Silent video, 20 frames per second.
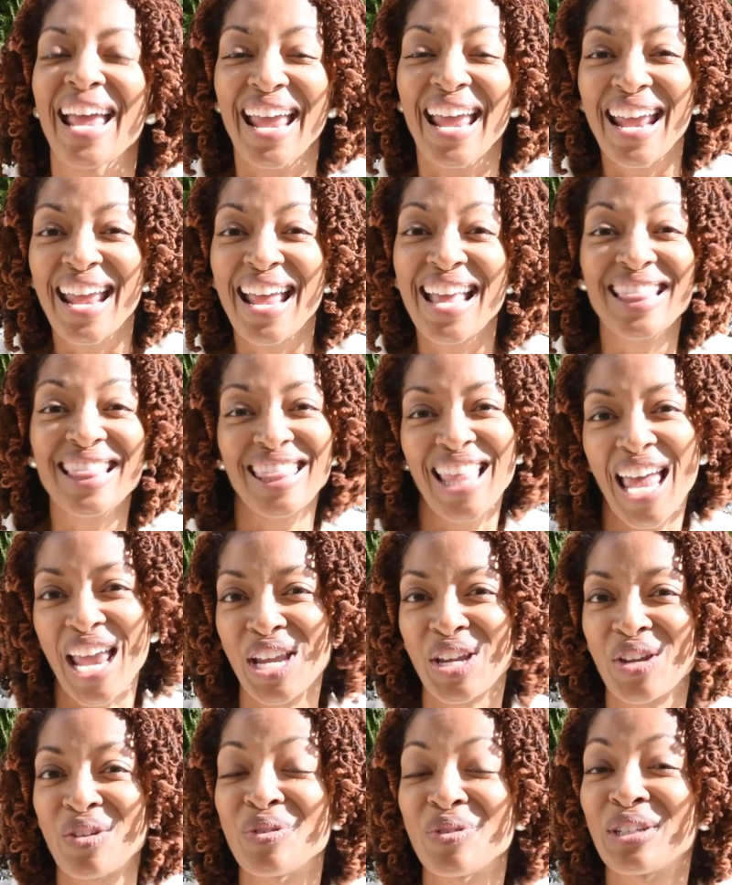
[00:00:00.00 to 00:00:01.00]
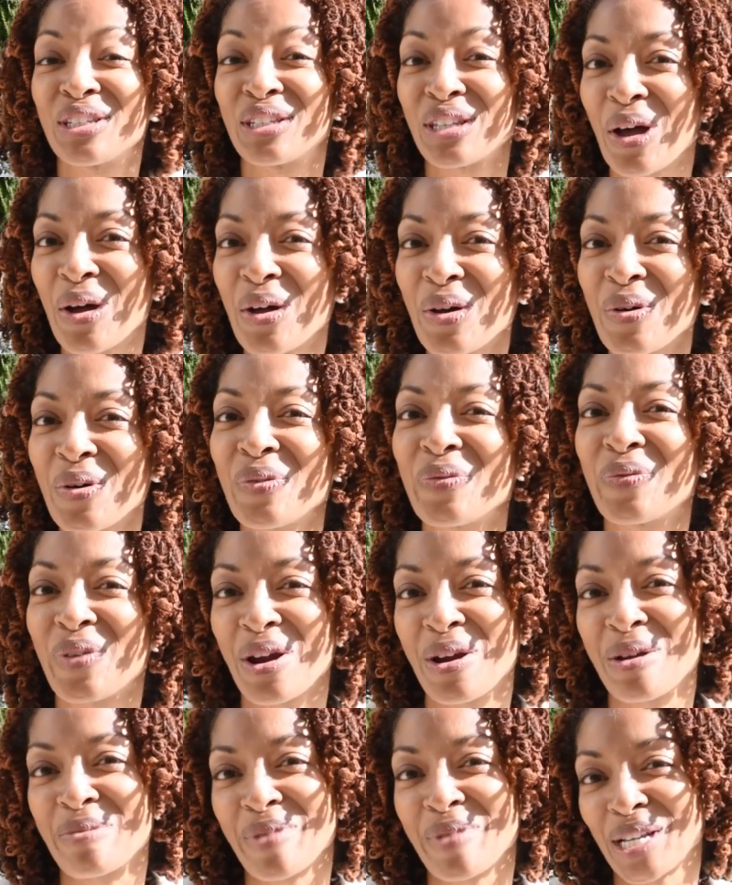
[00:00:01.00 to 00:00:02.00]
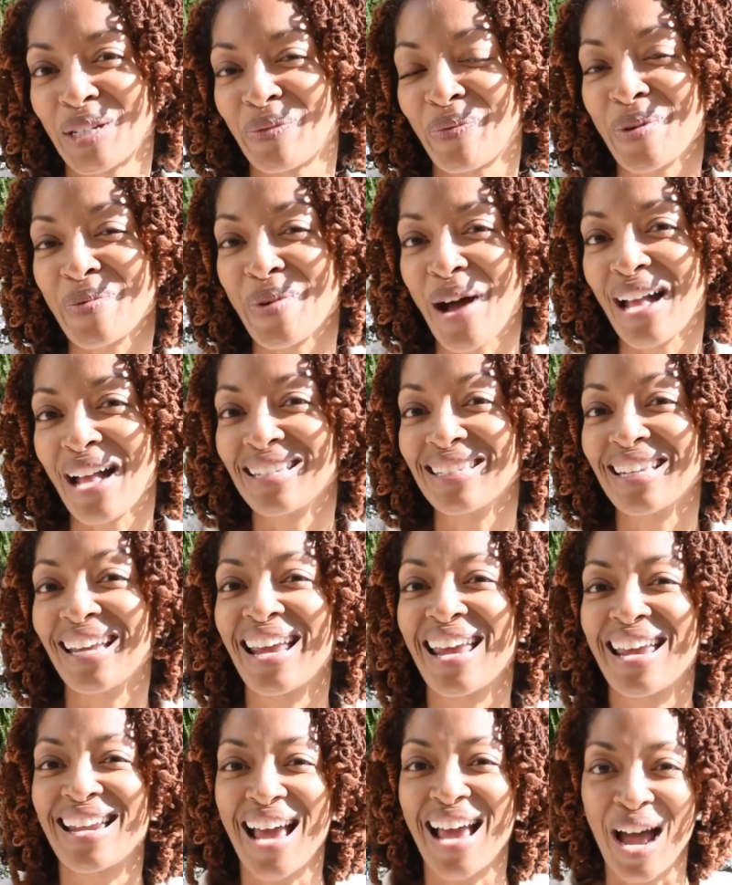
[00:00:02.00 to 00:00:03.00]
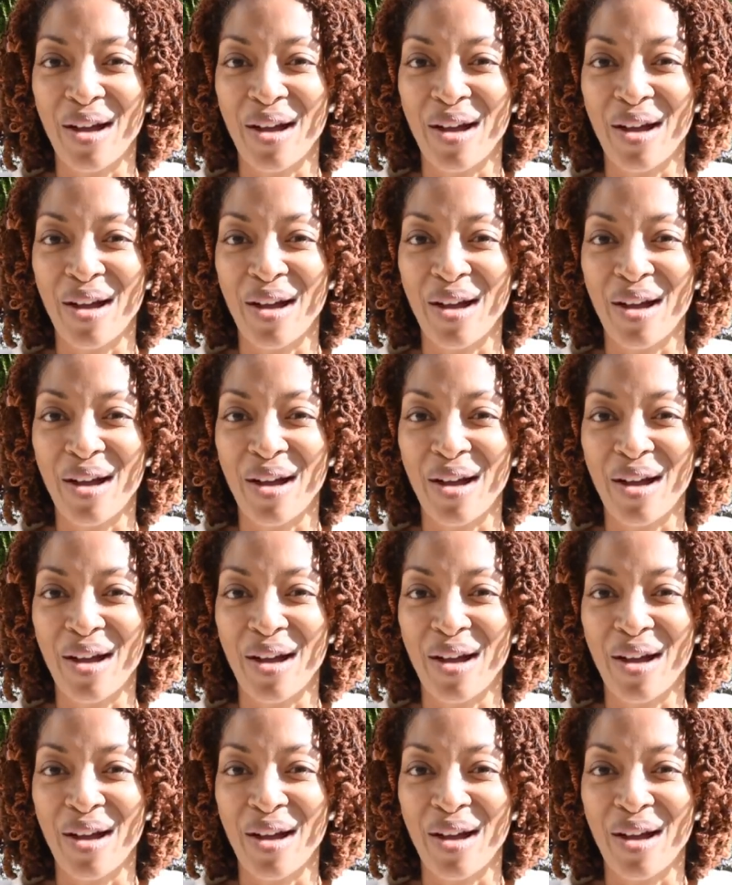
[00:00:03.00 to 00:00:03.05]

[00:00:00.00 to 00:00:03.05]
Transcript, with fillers: And thank you so very much for watching and